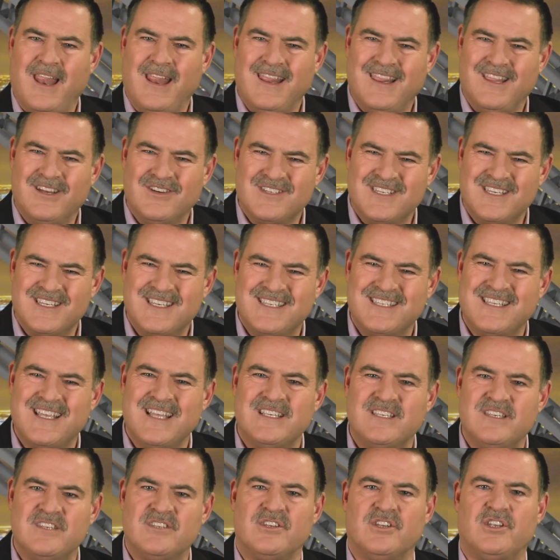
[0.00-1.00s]
there's a
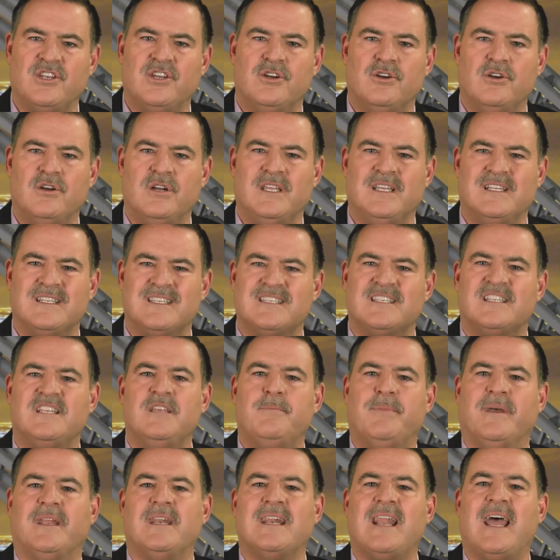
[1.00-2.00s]
sense of security and
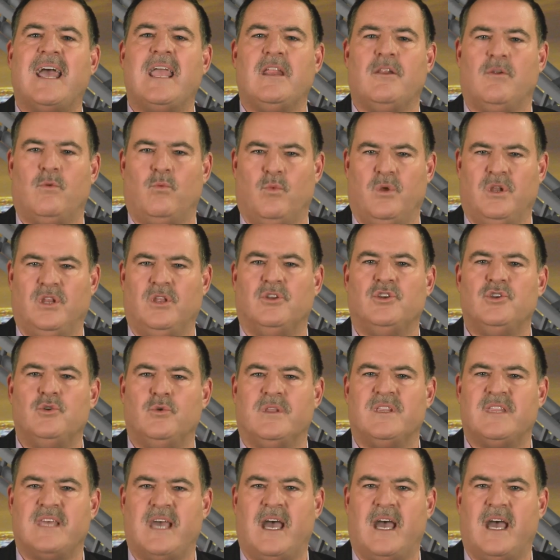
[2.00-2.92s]
sleep at night when you do it